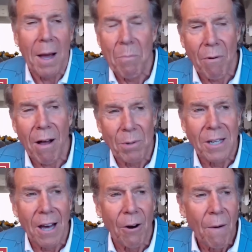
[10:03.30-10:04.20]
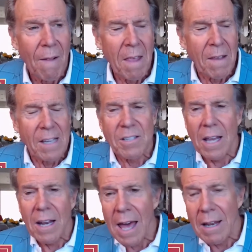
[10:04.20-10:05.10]
I probably know. So,
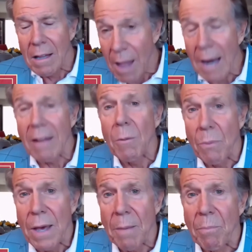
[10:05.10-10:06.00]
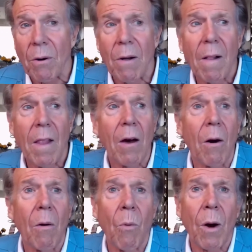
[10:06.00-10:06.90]
and a lot of the people
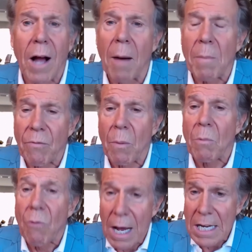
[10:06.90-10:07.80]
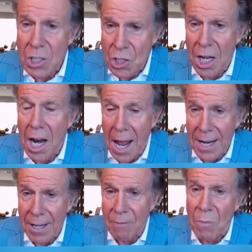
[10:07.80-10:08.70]
were coming from Greenwich,
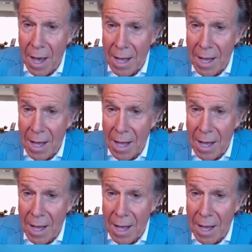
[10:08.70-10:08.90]
Connecticut.